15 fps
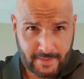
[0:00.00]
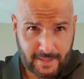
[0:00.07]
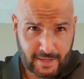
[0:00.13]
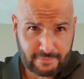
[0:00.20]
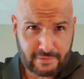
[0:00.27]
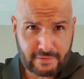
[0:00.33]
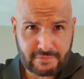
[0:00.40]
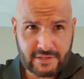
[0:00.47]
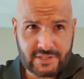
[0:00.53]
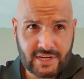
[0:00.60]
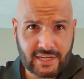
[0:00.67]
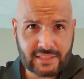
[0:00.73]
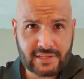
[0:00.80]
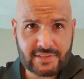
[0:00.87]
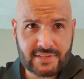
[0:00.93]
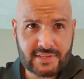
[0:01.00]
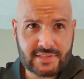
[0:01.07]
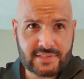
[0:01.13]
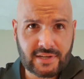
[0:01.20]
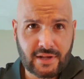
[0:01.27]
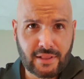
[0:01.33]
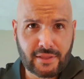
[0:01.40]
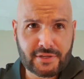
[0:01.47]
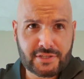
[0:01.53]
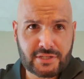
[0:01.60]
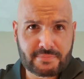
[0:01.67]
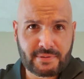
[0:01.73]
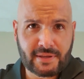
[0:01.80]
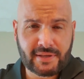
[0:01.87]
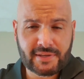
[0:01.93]
even if the checklist is solid,
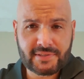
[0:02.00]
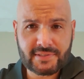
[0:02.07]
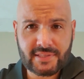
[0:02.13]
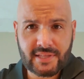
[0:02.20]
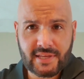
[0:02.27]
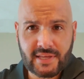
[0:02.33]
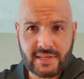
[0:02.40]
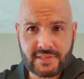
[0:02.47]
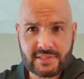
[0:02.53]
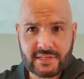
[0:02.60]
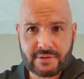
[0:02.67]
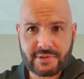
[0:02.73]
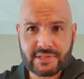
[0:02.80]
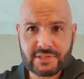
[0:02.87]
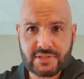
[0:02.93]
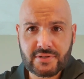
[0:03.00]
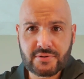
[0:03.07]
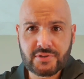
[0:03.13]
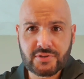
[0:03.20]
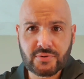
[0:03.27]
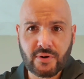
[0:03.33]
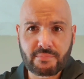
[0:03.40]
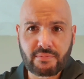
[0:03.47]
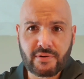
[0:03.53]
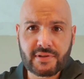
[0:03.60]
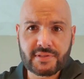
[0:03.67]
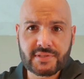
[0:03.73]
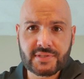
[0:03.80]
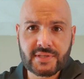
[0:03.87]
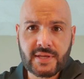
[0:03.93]
just because the Series 2 short
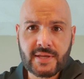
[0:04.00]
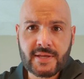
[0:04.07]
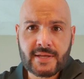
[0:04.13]
prints